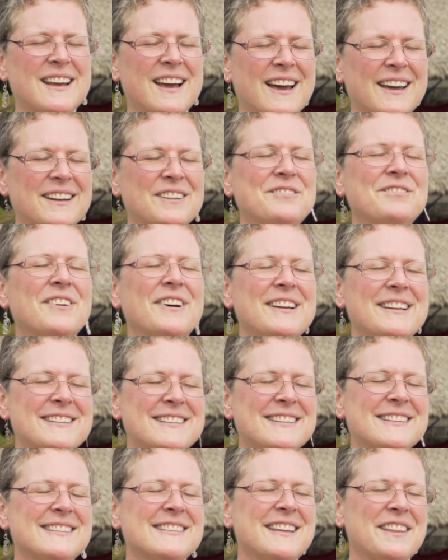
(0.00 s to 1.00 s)
kind of
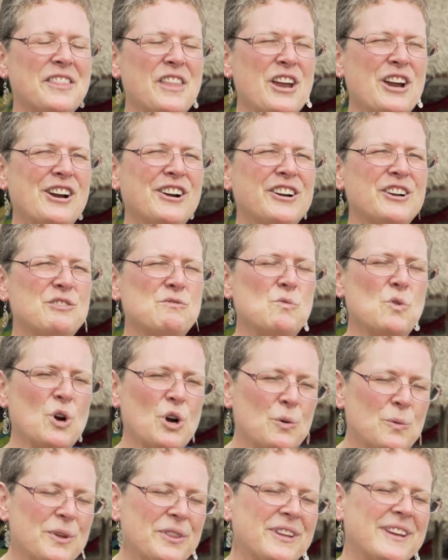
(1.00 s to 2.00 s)
fun to sit there and
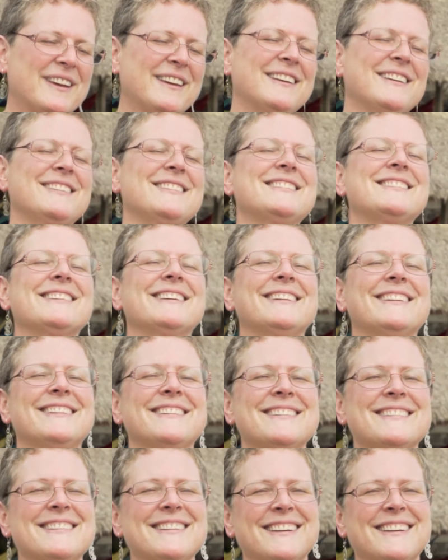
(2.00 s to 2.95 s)
work with kids and